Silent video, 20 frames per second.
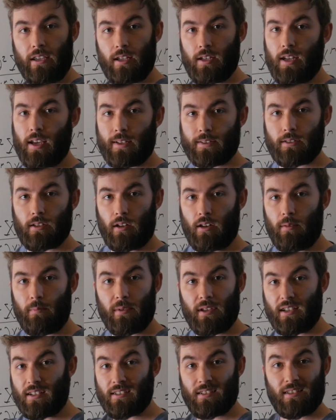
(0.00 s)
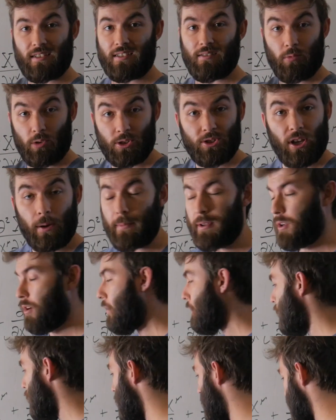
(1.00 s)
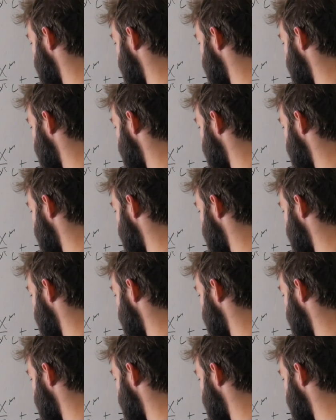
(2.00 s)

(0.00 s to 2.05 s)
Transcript: index on it because we're summing over